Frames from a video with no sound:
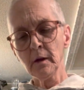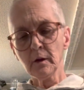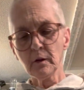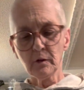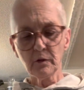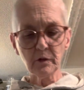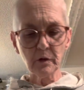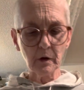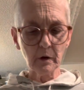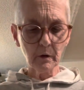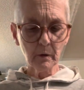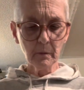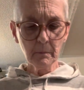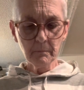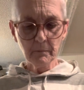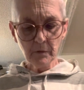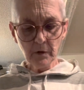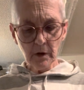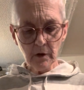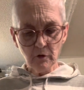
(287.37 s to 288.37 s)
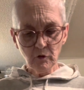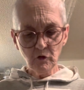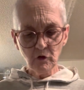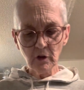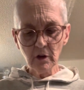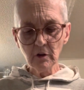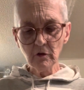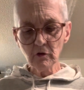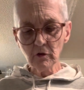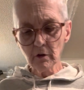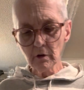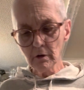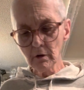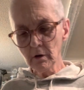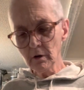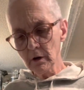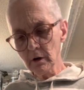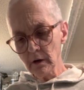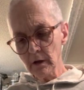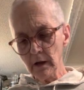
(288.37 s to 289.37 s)
So ginger
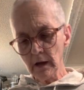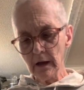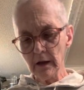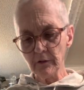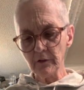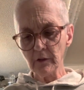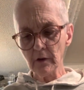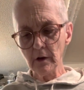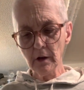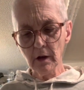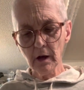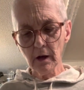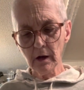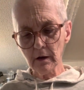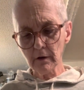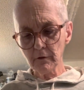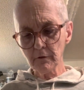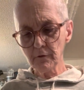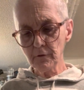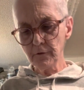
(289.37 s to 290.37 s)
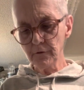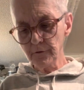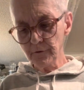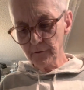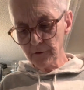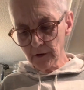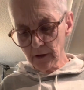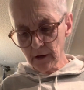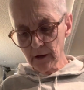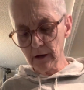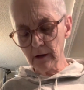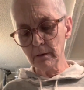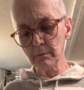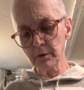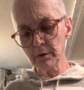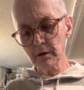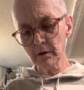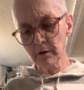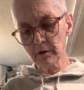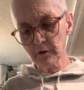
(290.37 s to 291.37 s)
has a lot of
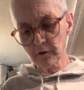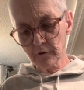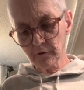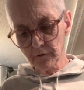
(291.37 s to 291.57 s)
fabulous